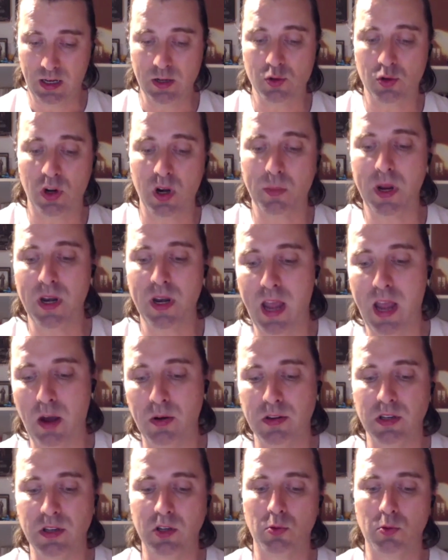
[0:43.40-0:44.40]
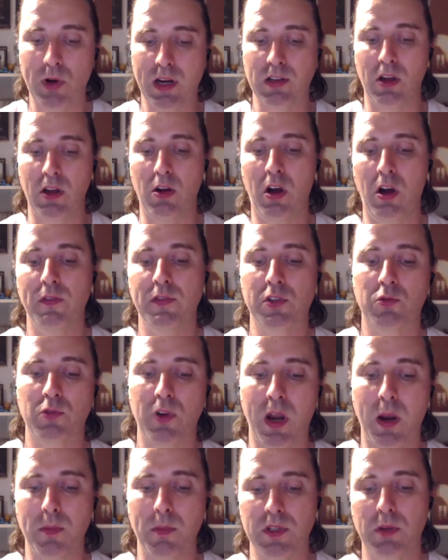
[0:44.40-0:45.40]
And joining me now is the director of
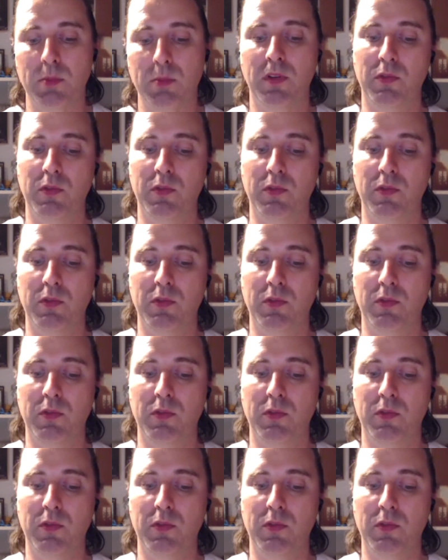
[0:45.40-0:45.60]
Screams